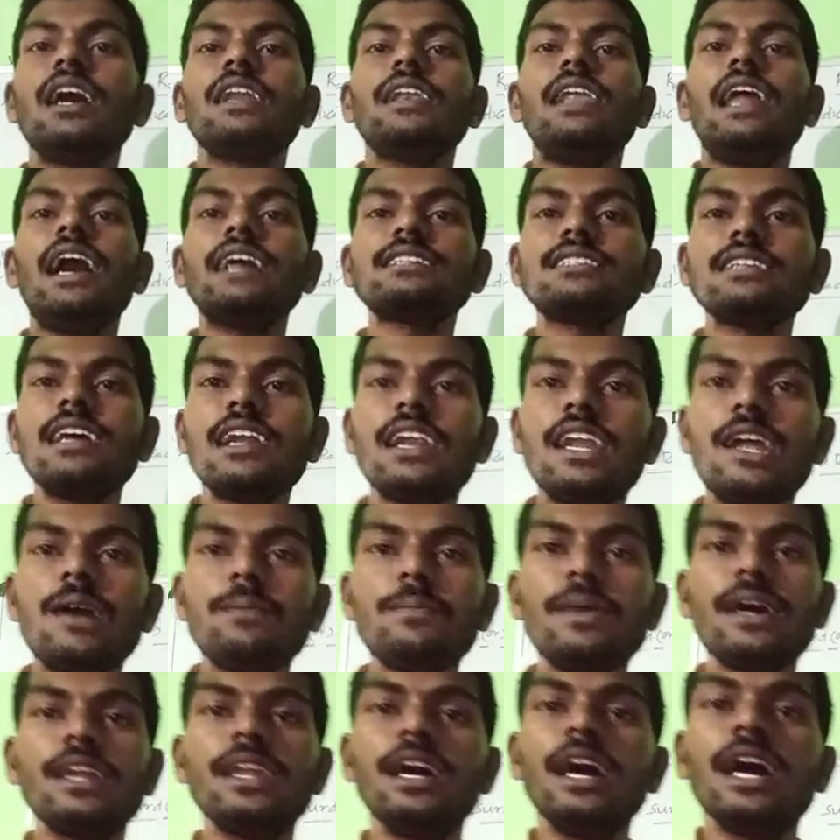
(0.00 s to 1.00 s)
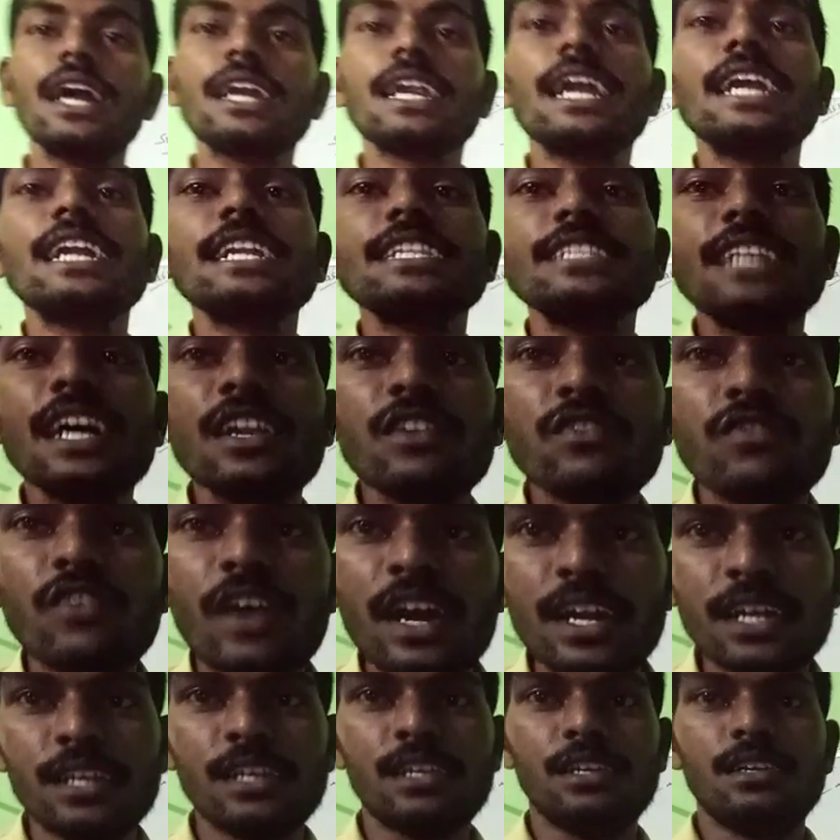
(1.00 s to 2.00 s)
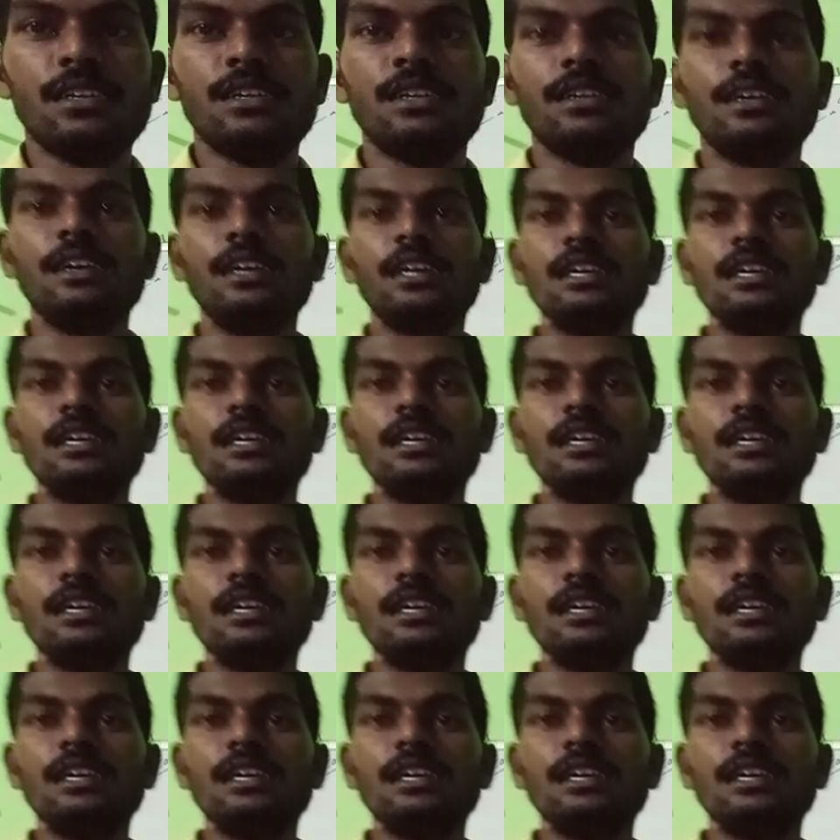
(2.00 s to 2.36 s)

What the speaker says: natural number greater than 1,